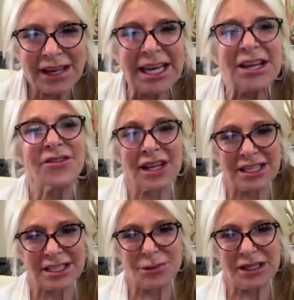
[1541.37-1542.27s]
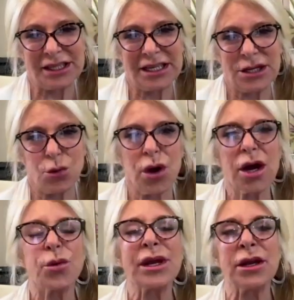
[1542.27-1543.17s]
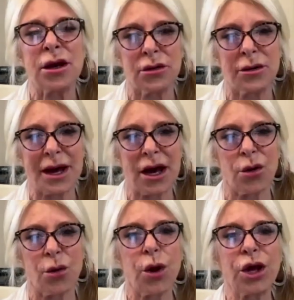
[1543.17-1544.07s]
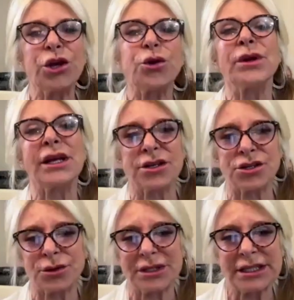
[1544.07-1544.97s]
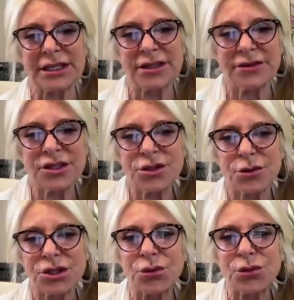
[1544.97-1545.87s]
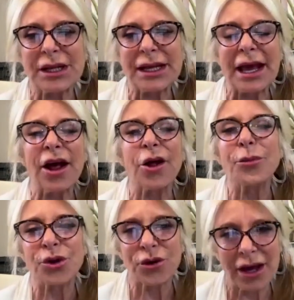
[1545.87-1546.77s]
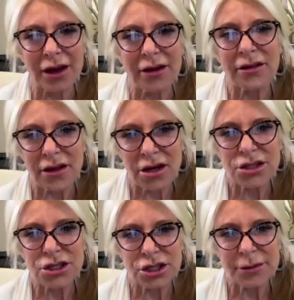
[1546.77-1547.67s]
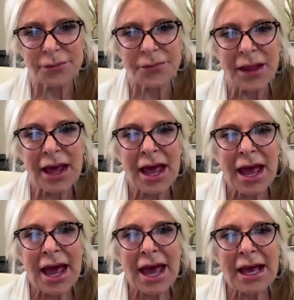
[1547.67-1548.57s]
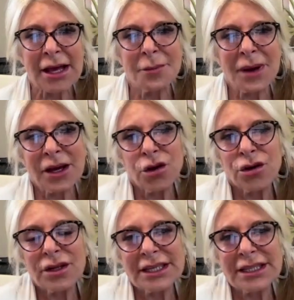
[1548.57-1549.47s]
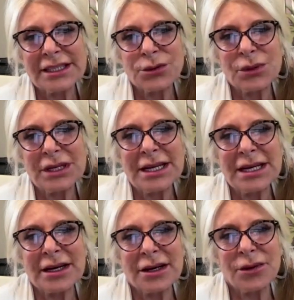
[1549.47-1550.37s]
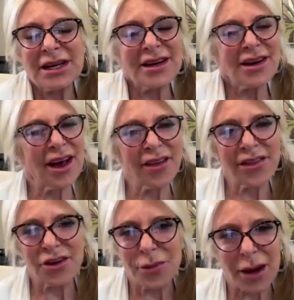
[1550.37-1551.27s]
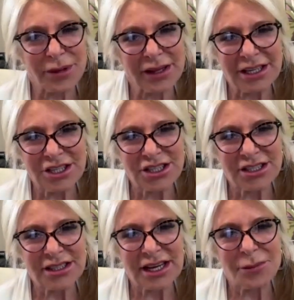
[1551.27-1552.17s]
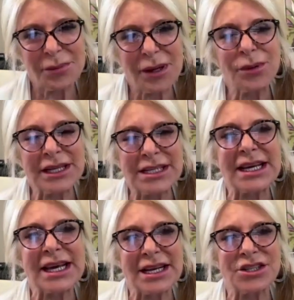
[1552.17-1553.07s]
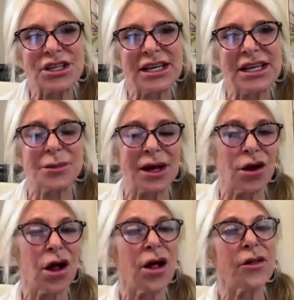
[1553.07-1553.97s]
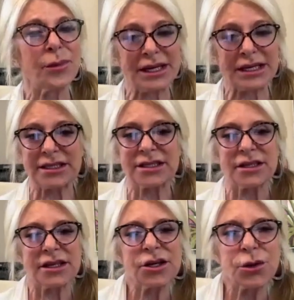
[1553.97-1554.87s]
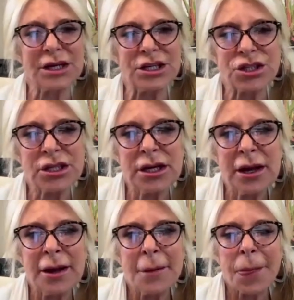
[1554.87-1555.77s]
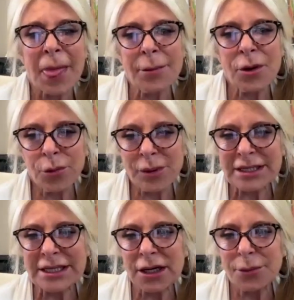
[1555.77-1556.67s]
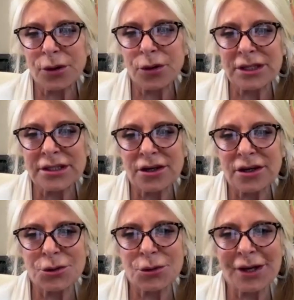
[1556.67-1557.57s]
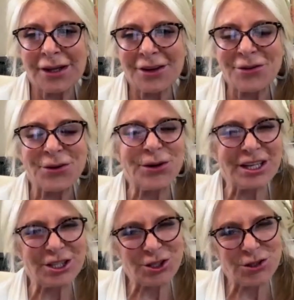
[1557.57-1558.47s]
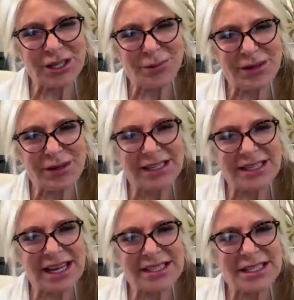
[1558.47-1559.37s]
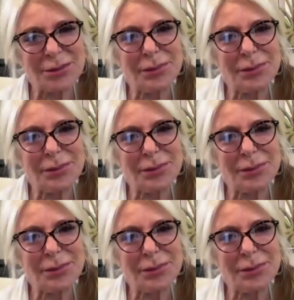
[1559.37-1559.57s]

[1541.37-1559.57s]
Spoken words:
inflexibility? What do we know about what you need to do as an individual to really help your health long term? And my goal is we need a healthier population, and people need to get educated about all the pieces to the equation. I'm hoping to get a bonus also on the food industry, because that's the